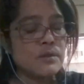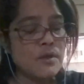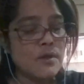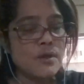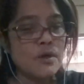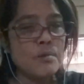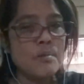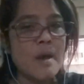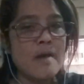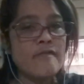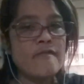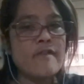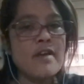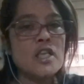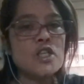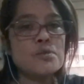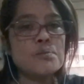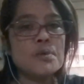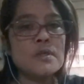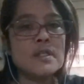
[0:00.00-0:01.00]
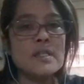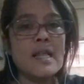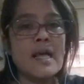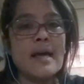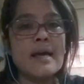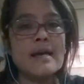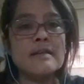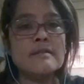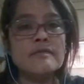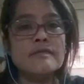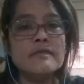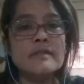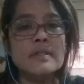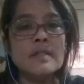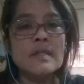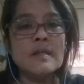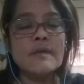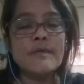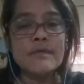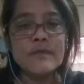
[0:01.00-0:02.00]
through my Facebook Live,
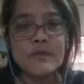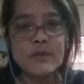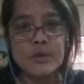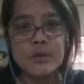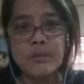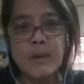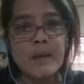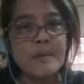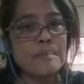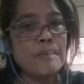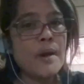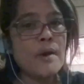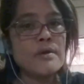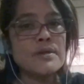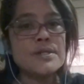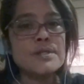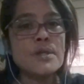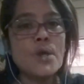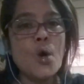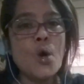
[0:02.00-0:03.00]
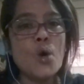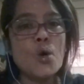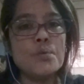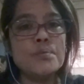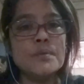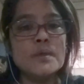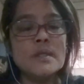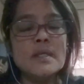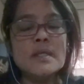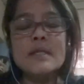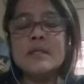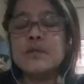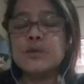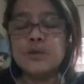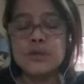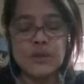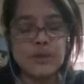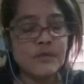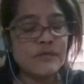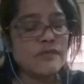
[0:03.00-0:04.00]
through my Periscope,
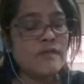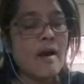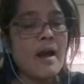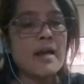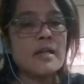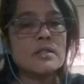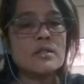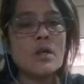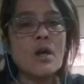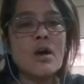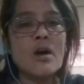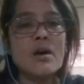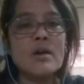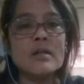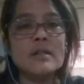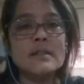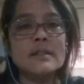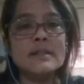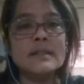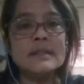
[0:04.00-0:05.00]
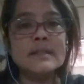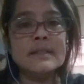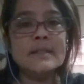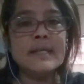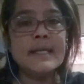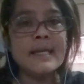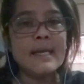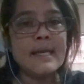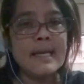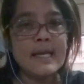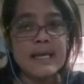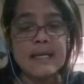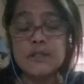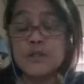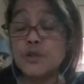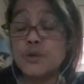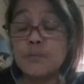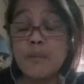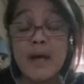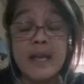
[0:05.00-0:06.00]
to Fire Talk,
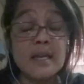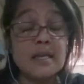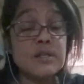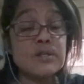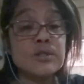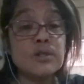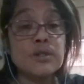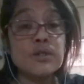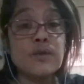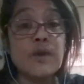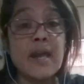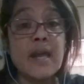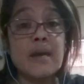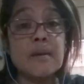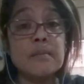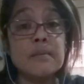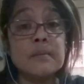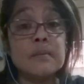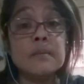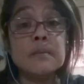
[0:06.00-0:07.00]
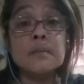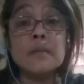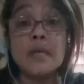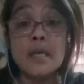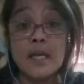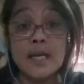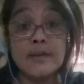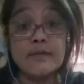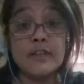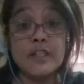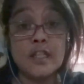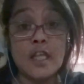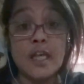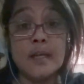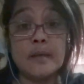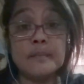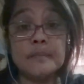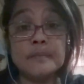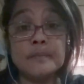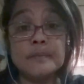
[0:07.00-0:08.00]
to my Instagram,
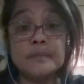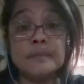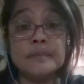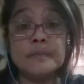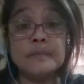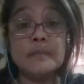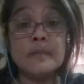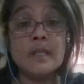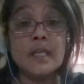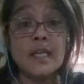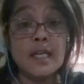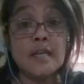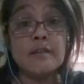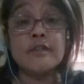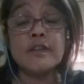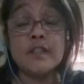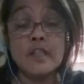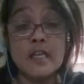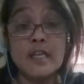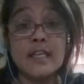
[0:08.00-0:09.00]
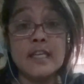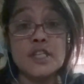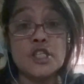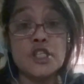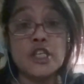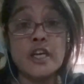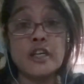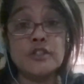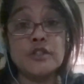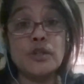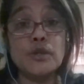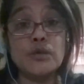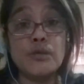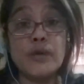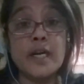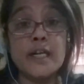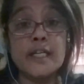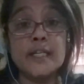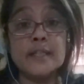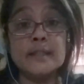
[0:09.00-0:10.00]
everything. Everything is shared
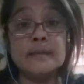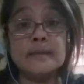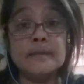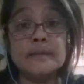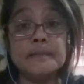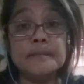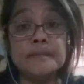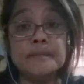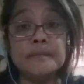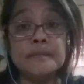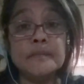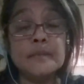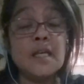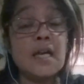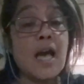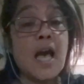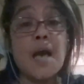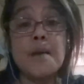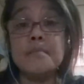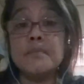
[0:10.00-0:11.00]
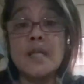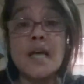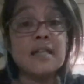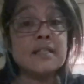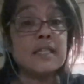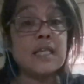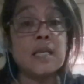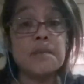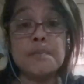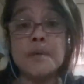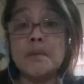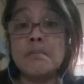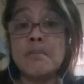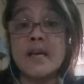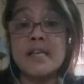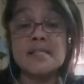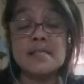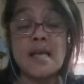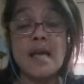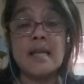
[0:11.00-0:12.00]
already. I'm not keeping
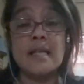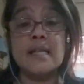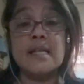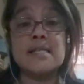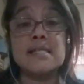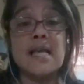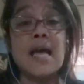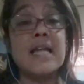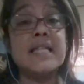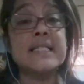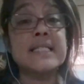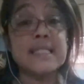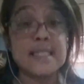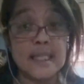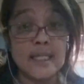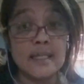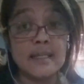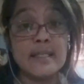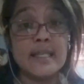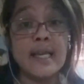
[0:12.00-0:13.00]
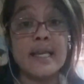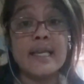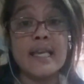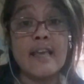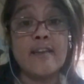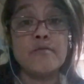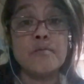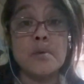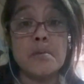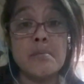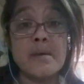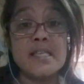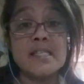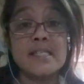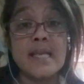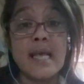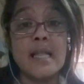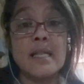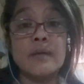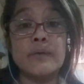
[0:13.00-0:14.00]
my silence until they gave me my
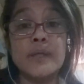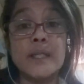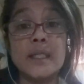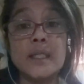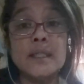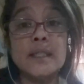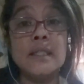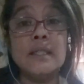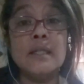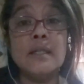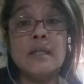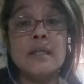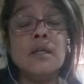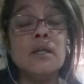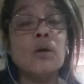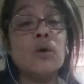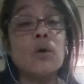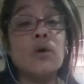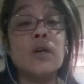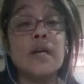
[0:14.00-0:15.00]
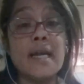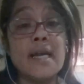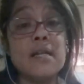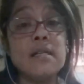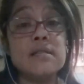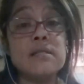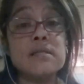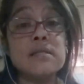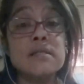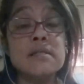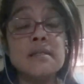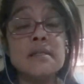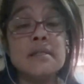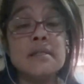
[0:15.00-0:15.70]
salary. Or else,